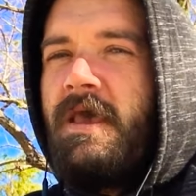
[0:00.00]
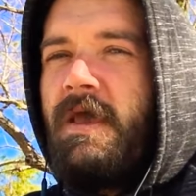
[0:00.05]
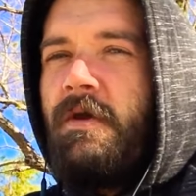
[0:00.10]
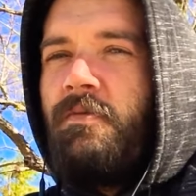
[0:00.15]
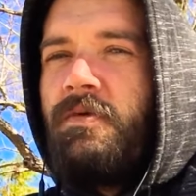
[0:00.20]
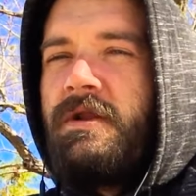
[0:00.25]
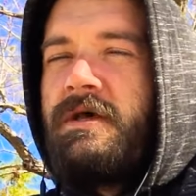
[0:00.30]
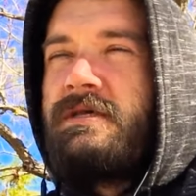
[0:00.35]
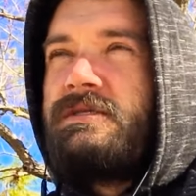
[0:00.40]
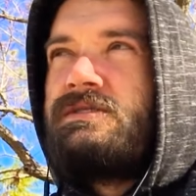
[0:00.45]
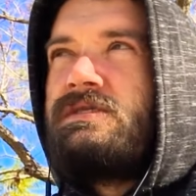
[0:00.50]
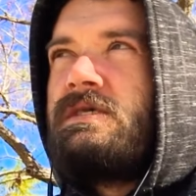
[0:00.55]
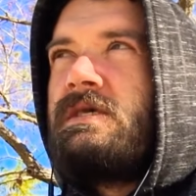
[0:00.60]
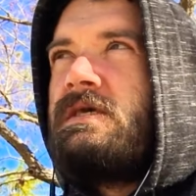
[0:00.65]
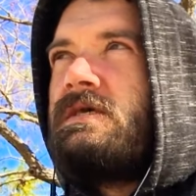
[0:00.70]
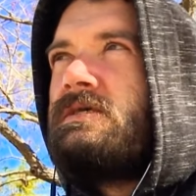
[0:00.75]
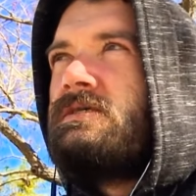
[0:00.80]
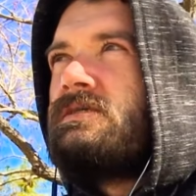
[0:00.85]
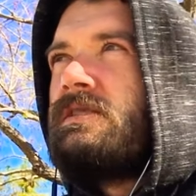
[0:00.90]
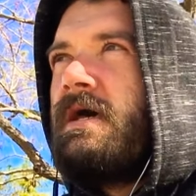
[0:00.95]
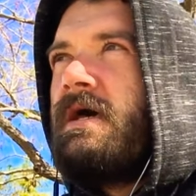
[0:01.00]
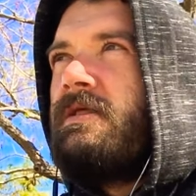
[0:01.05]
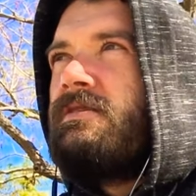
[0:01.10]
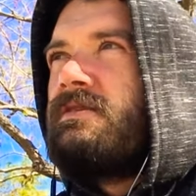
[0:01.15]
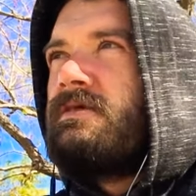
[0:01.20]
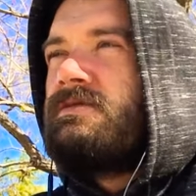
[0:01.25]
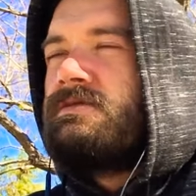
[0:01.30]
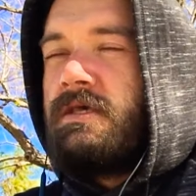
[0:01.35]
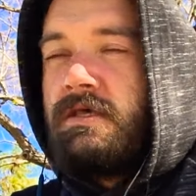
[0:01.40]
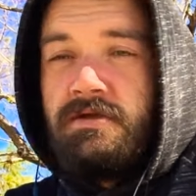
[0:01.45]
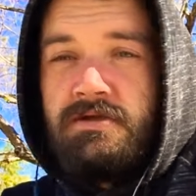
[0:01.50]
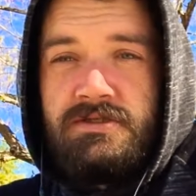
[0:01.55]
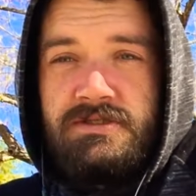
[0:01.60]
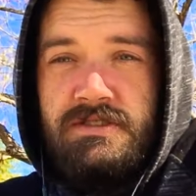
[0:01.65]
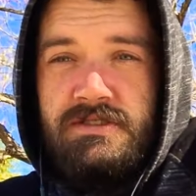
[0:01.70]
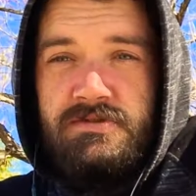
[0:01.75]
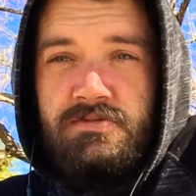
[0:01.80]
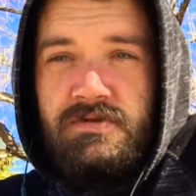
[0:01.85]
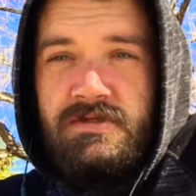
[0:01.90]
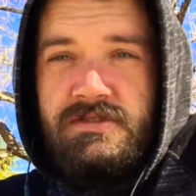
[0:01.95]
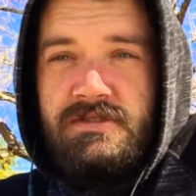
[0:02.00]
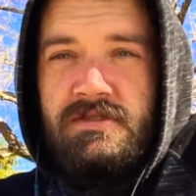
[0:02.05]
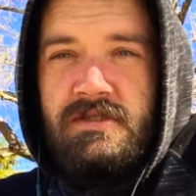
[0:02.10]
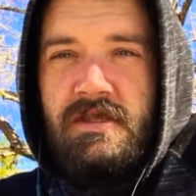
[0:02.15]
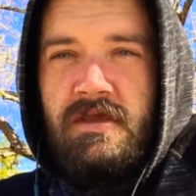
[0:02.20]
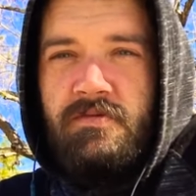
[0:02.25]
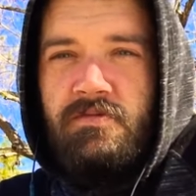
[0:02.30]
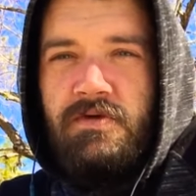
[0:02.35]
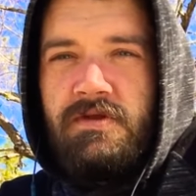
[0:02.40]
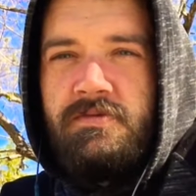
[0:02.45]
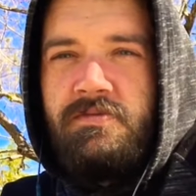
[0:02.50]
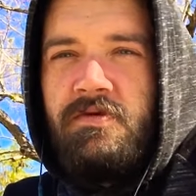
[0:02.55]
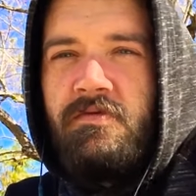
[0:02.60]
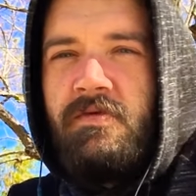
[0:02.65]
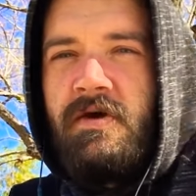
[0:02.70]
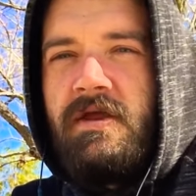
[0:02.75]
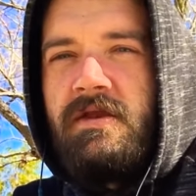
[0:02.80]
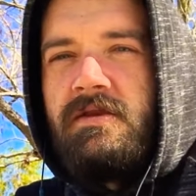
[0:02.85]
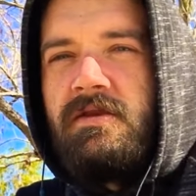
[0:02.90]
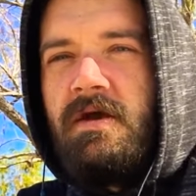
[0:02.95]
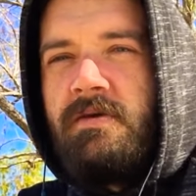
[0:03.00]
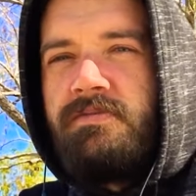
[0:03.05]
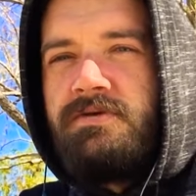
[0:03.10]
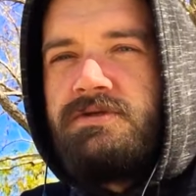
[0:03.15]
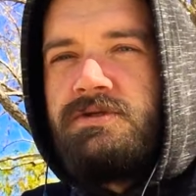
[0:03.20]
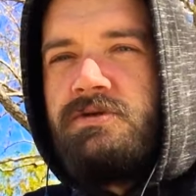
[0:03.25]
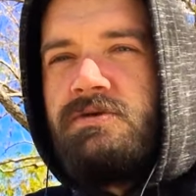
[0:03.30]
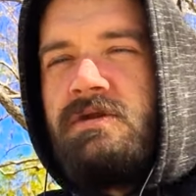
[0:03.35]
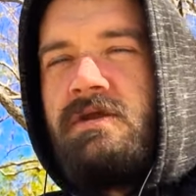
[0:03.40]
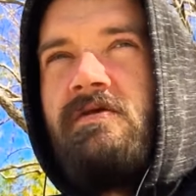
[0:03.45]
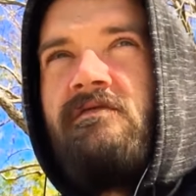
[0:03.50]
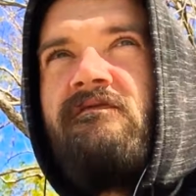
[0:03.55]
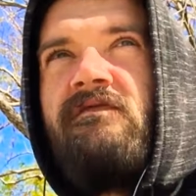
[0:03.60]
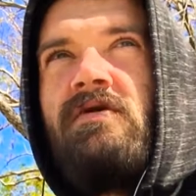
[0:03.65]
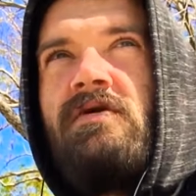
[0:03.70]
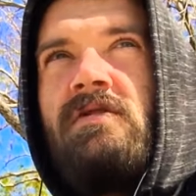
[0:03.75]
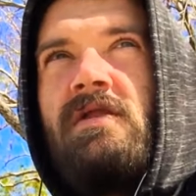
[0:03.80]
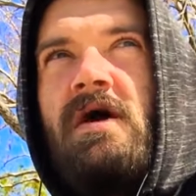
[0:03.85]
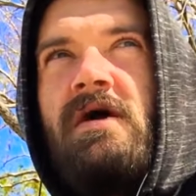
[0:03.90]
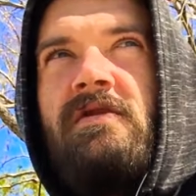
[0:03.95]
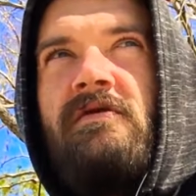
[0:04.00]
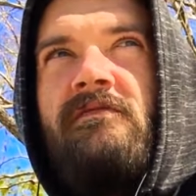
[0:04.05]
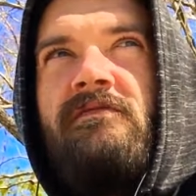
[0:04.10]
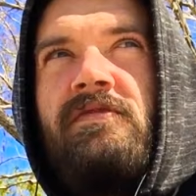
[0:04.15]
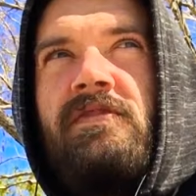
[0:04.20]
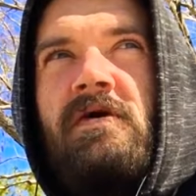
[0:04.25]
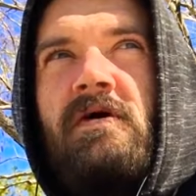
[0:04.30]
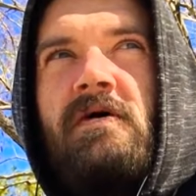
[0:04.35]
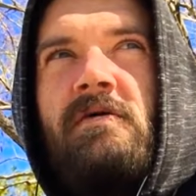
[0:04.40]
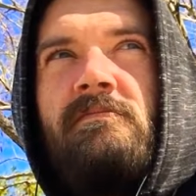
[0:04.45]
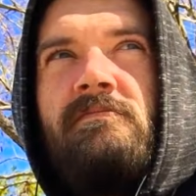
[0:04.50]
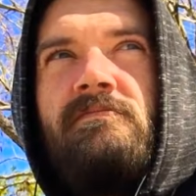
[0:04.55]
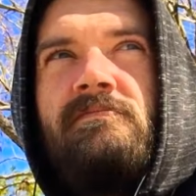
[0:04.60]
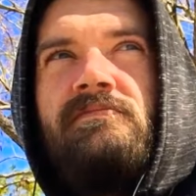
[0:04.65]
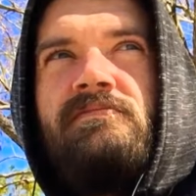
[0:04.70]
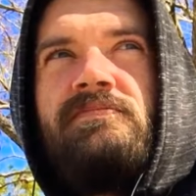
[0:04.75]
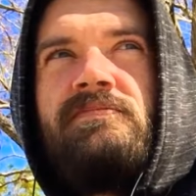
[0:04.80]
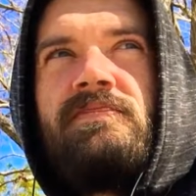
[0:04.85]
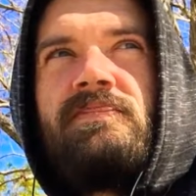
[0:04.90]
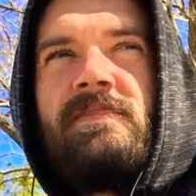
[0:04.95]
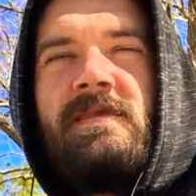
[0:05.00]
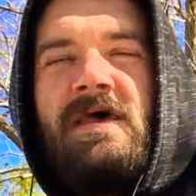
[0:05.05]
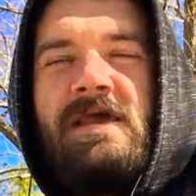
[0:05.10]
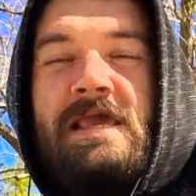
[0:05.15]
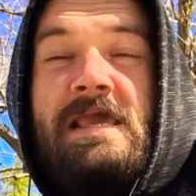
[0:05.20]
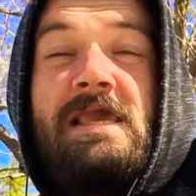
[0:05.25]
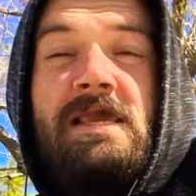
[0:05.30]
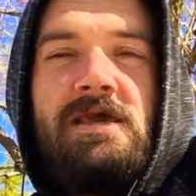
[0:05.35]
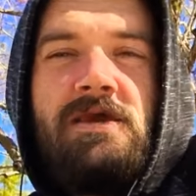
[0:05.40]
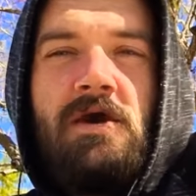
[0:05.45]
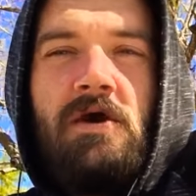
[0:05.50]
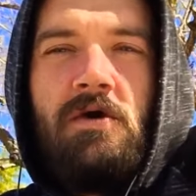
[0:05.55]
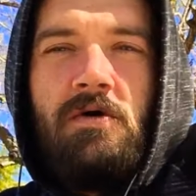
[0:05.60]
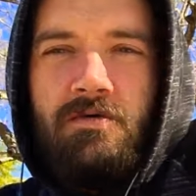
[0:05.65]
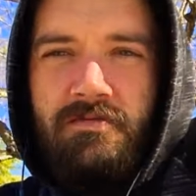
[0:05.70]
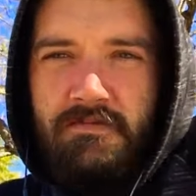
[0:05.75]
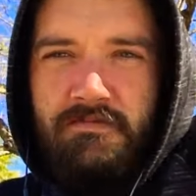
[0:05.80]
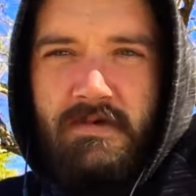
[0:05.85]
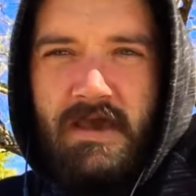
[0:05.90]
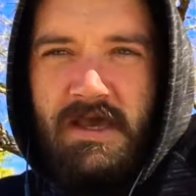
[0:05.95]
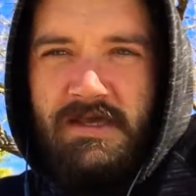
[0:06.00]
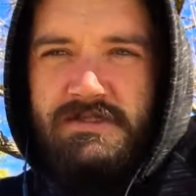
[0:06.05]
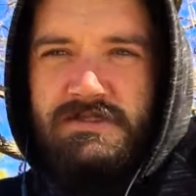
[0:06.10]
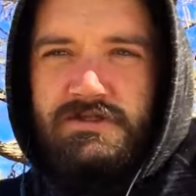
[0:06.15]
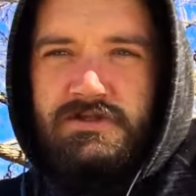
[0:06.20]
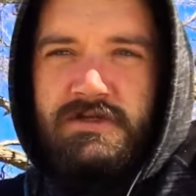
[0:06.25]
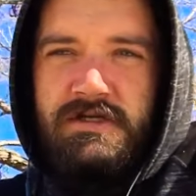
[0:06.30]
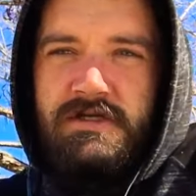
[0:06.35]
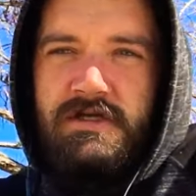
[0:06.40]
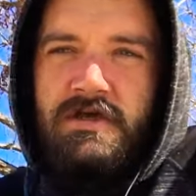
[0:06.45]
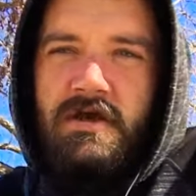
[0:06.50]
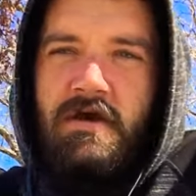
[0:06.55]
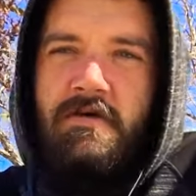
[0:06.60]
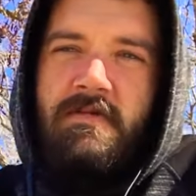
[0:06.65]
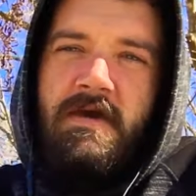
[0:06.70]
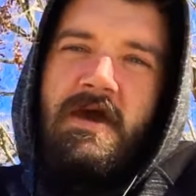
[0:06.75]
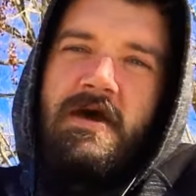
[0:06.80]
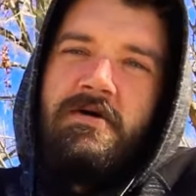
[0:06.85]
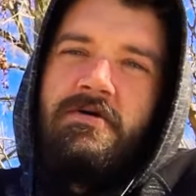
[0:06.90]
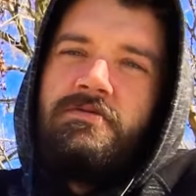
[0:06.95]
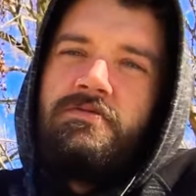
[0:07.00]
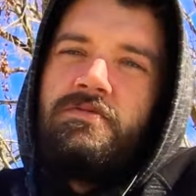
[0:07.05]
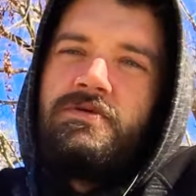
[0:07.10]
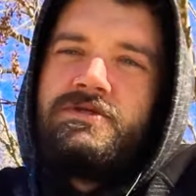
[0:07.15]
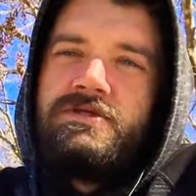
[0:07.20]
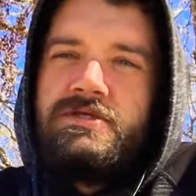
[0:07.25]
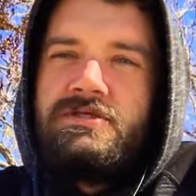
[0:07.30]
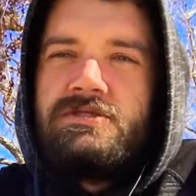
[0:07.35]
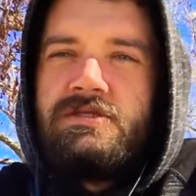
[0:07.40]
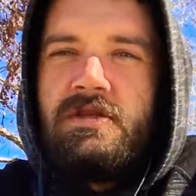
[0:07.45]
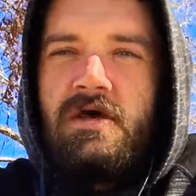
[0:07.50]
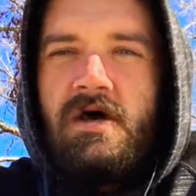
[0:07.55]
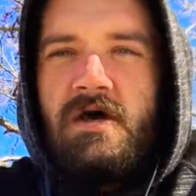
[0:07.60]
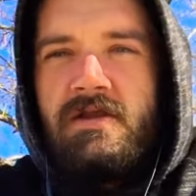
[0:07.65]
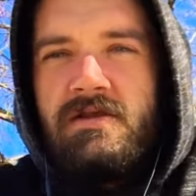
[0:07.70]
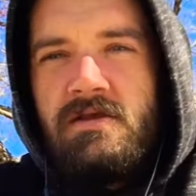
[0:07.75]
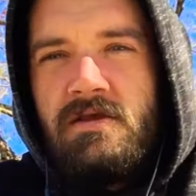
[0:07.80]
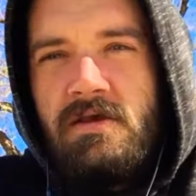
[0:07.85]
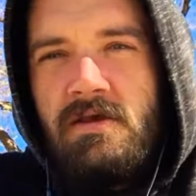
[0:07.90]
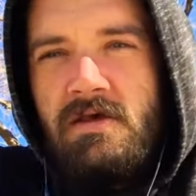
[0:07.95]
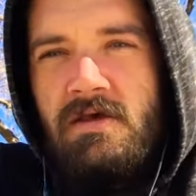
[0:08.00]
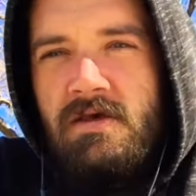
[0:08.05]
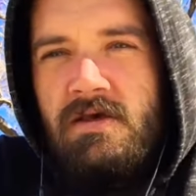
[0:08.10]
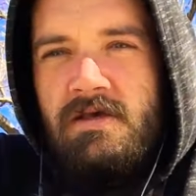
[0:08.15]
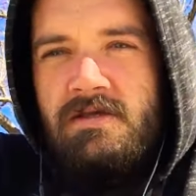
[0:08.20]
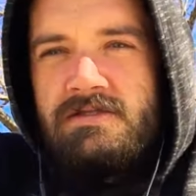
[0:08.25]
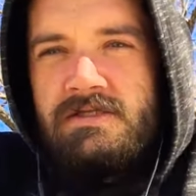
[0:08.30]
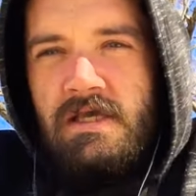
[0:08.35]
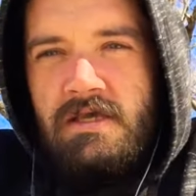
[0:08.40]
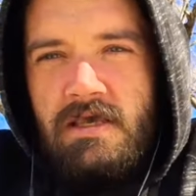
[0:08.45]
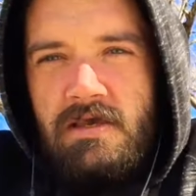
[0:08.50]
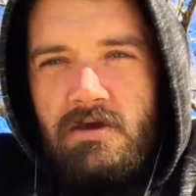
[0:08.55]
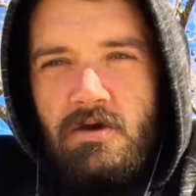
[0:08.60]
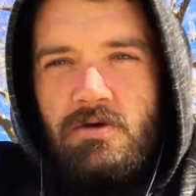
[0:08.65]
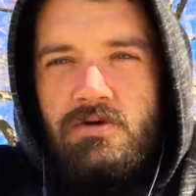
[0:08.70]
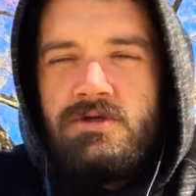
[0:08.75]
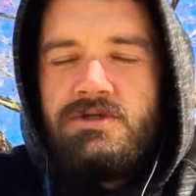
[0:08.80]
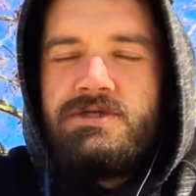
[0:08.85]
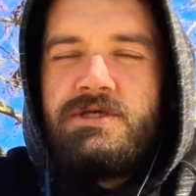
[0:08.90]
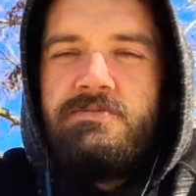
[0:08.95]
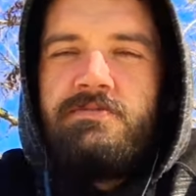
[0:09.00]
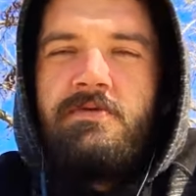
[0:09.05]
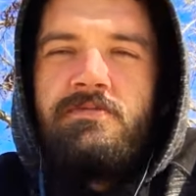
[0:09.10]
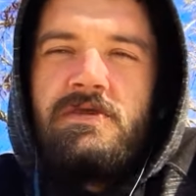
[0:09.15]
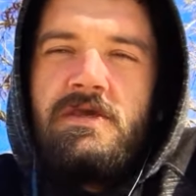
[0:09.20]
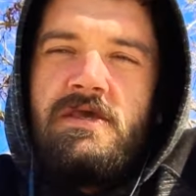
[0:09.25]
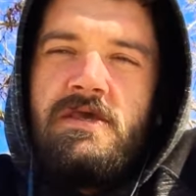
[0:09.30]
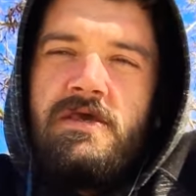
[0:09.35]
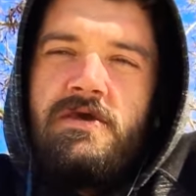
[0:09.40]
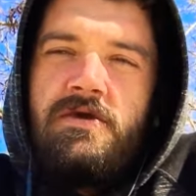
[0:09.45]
And what I see is that these energies recently have really provided an opportunity for a lot of the ego mastery to come out, which is not taking ownership of the